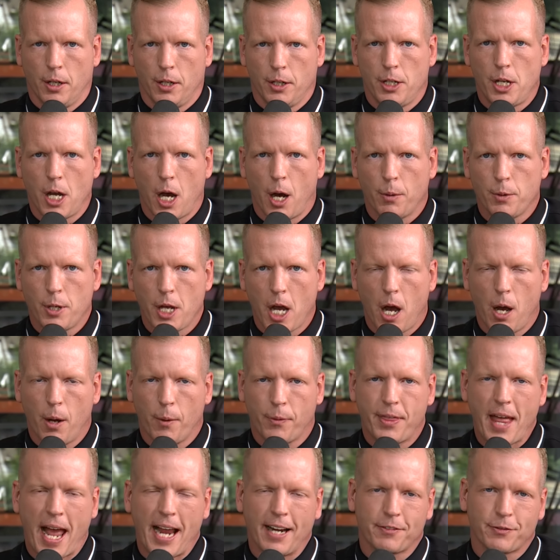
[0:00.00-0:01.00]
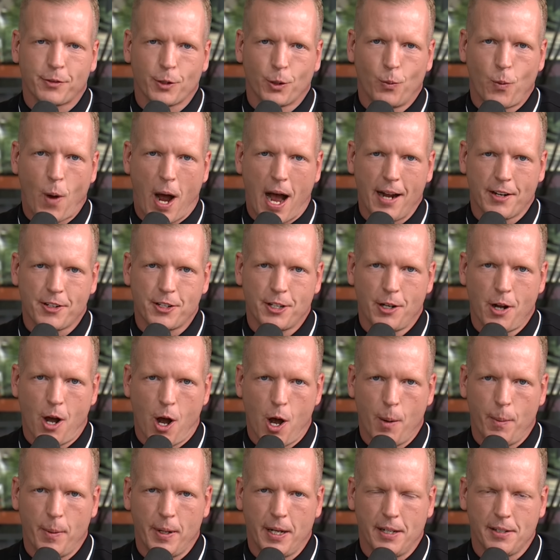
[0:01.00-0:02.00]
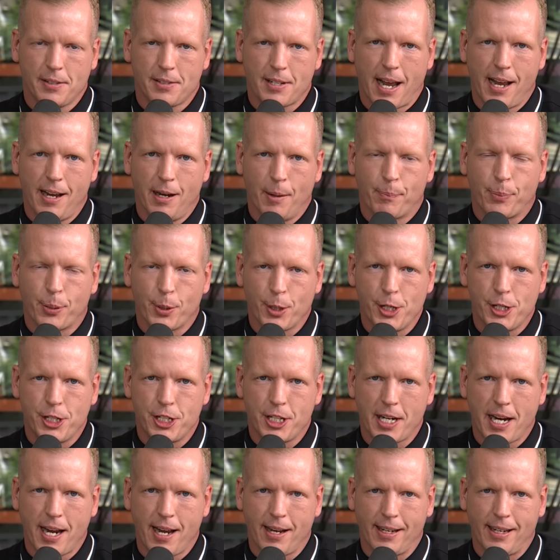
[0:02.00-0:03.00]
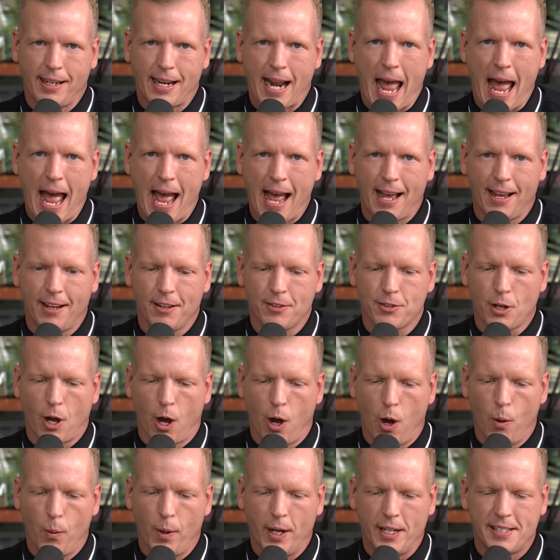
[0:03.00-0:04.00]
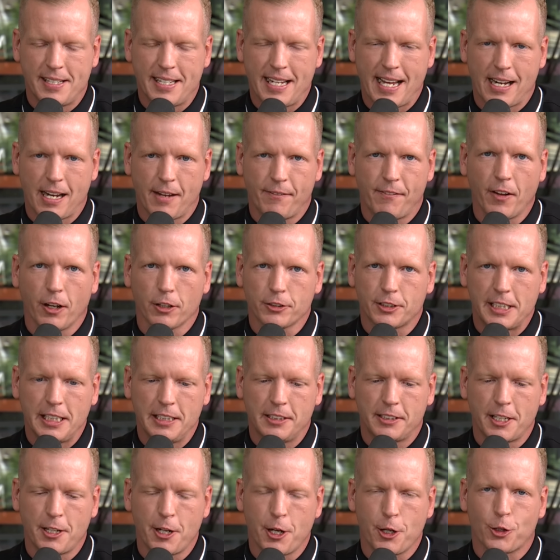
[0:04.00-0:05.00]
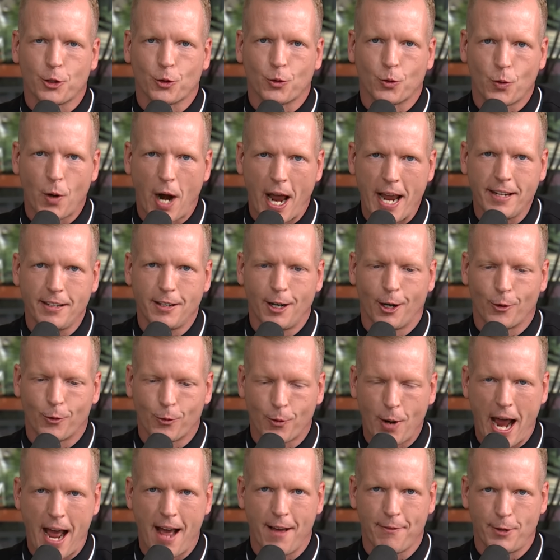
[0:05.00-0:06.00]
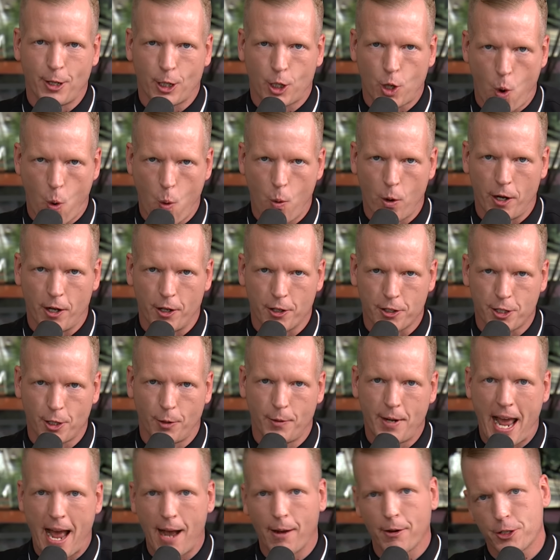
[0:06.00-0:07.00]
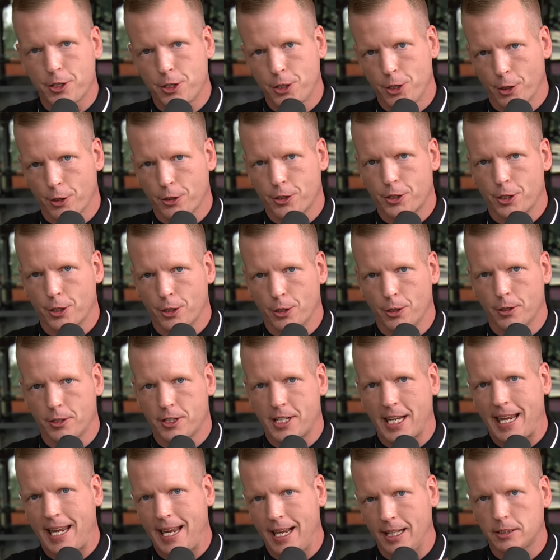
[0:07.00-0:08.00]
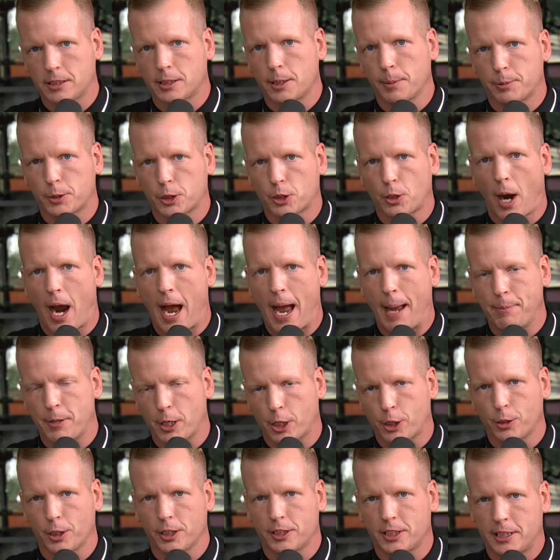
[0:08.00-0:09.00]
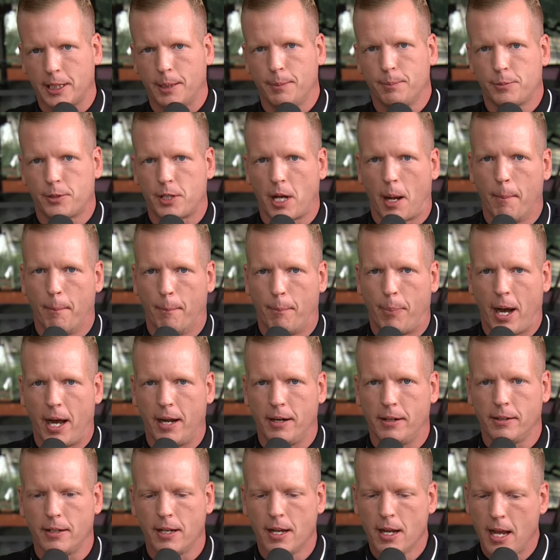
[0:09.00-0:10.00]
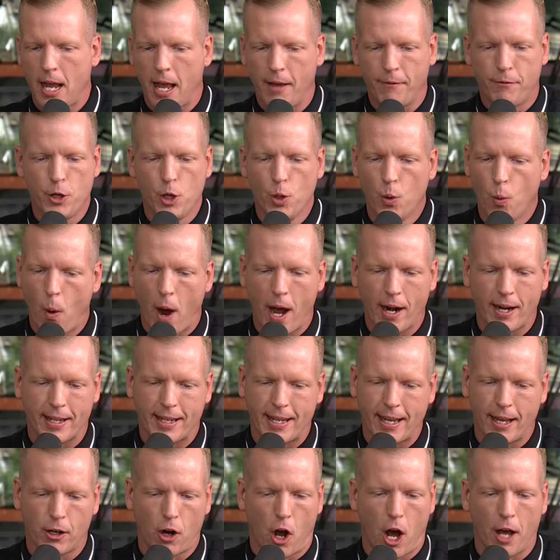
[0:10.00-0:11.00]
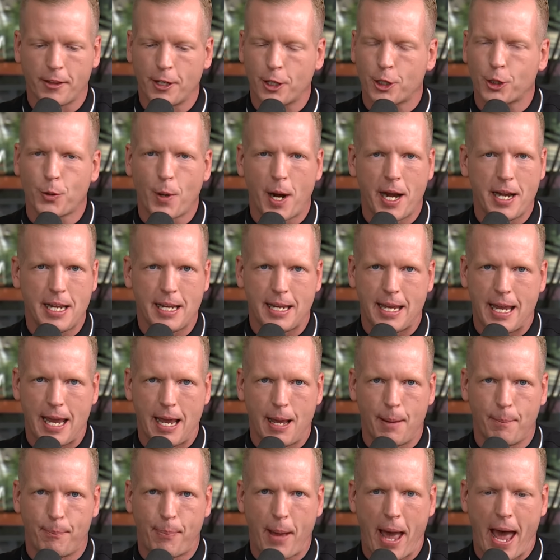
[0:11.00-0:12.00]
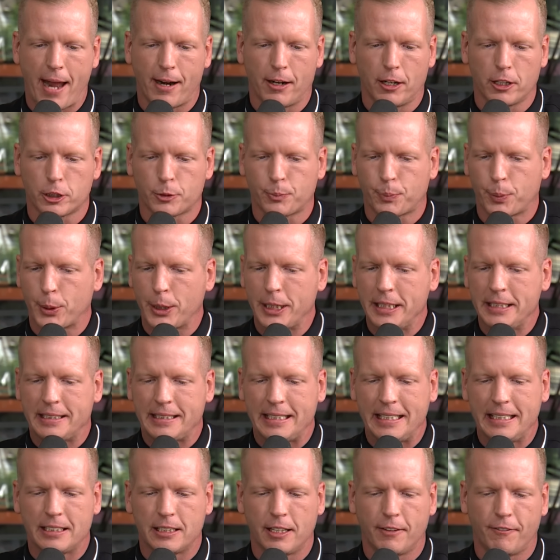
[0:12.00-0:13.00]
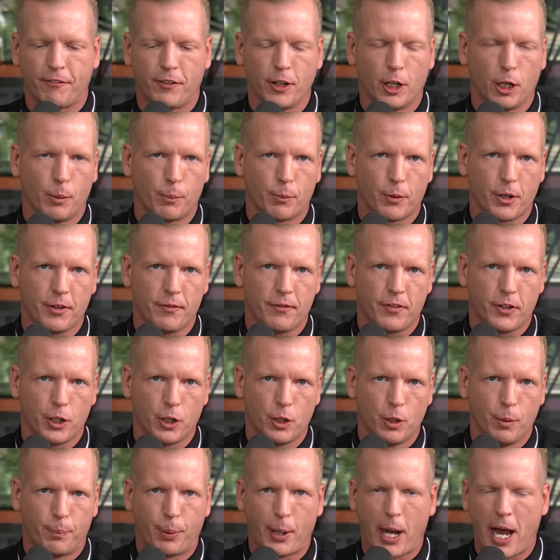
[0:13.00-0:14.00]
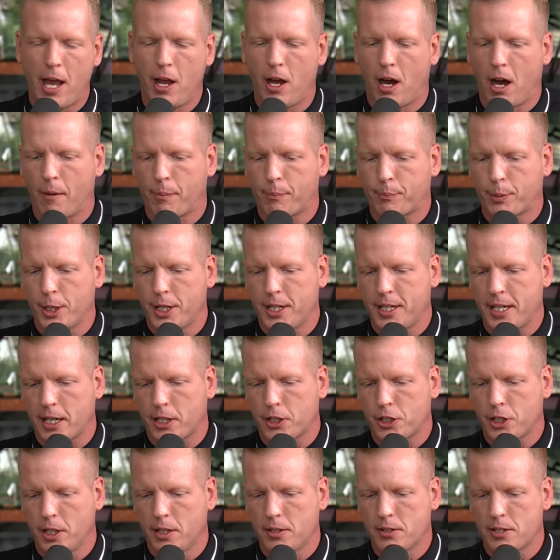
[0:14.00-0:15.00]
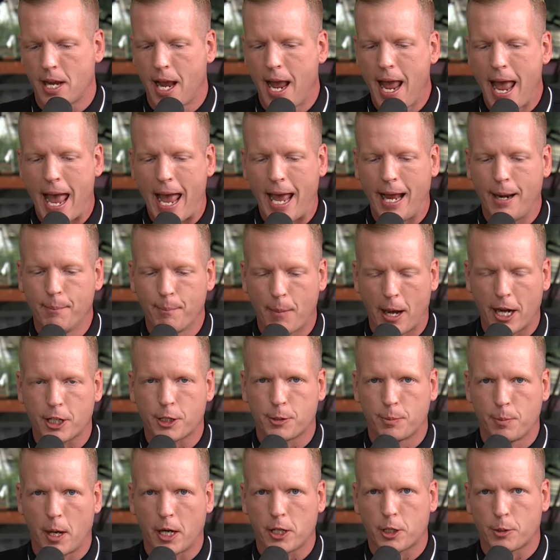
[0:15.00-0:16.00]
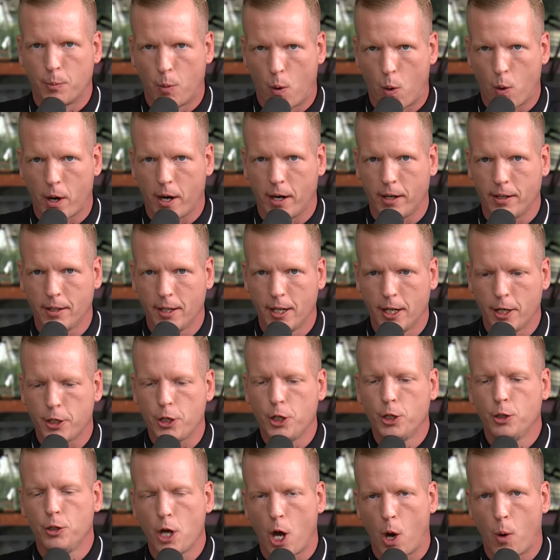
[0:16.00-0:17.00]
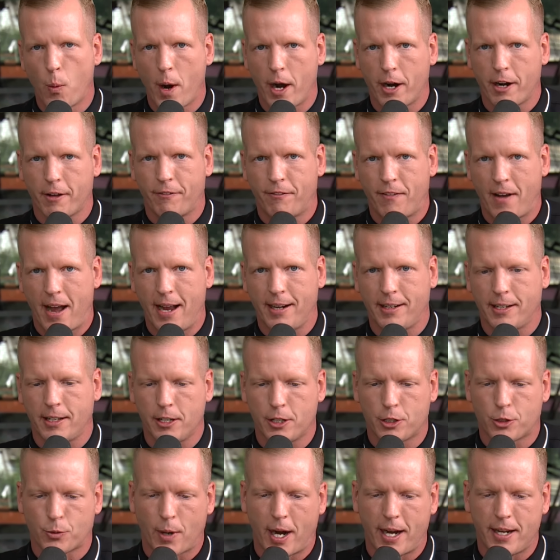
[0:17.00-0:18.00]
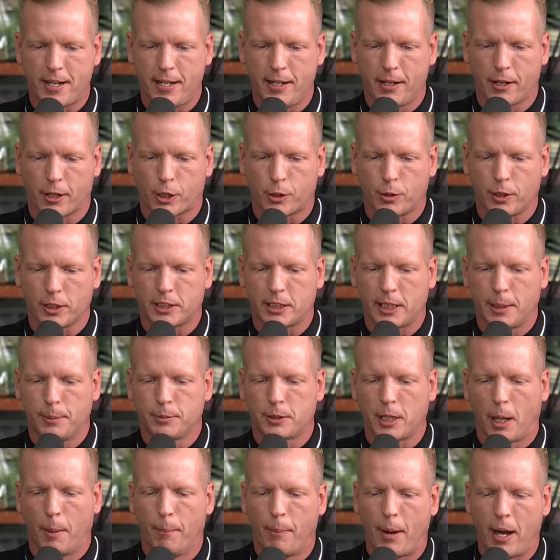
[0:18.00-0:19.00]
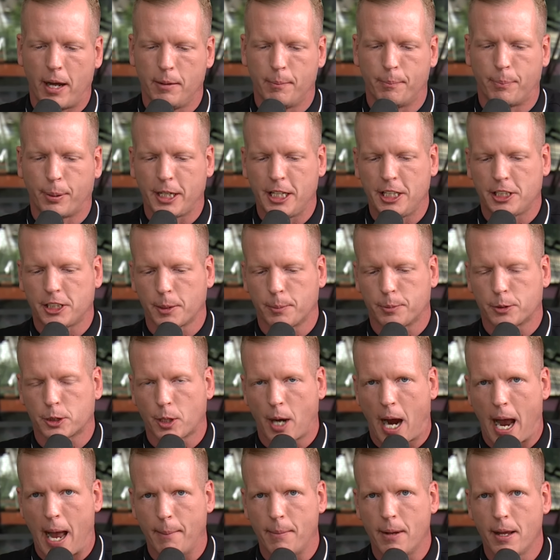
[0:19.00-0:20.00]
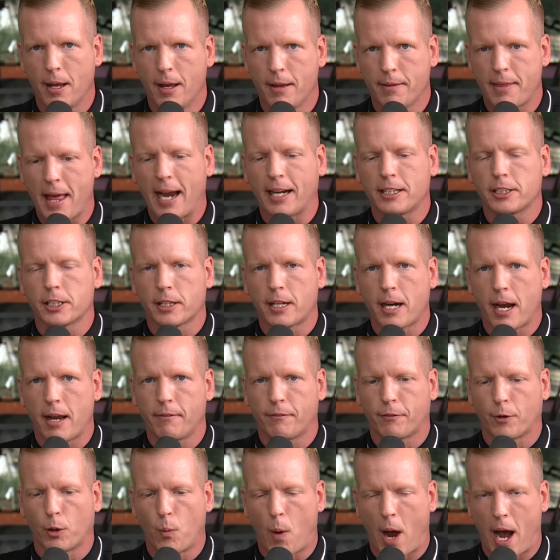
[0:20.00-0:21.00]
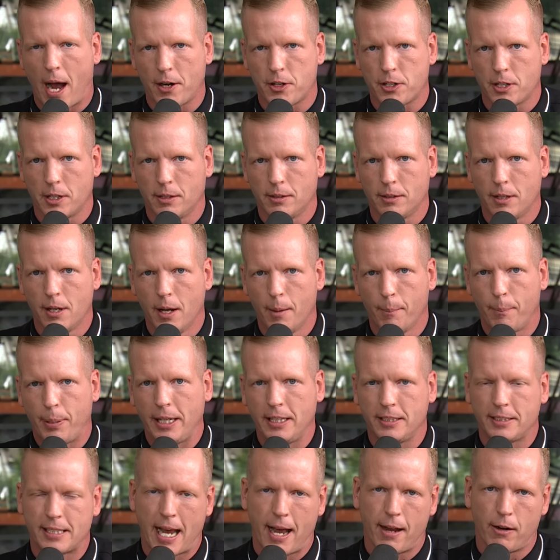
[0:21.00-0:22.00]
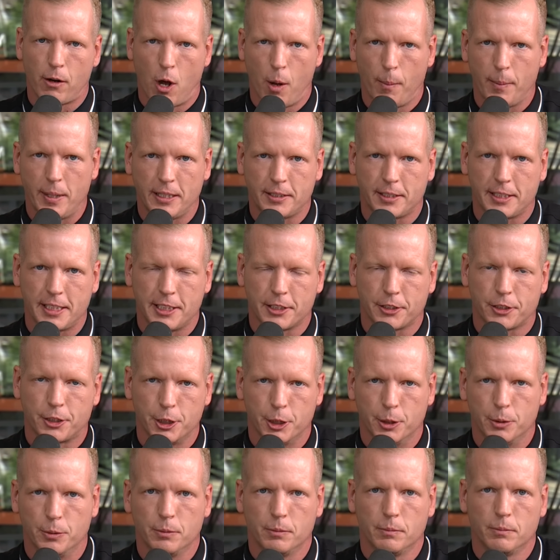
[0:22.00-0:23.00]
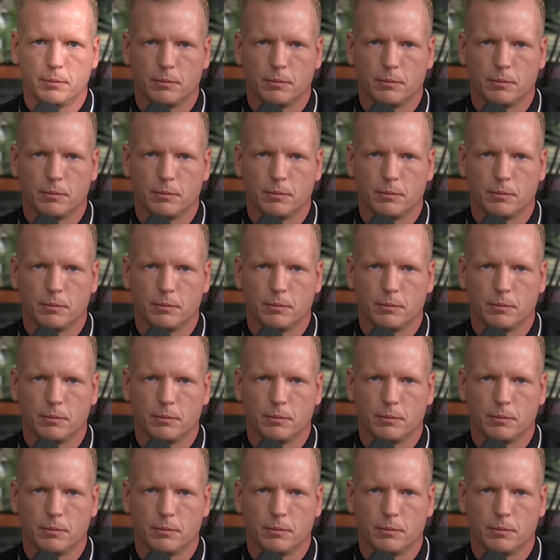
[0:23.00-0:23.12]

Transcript: Yo, yo, thanks for watching, homies. I appreciate it as always. The NFL season is right around the corner, so now it's your turn to hit subscribe to Chris Simms Unbutton. If you want to get all the training camp battles, preseason film review, playoff predictions, and much, much more, you know where to find it. It's right here, Chris Simms Unbutton. Please subscribe. Thanks again for watching. Peace out, homies. See you soon.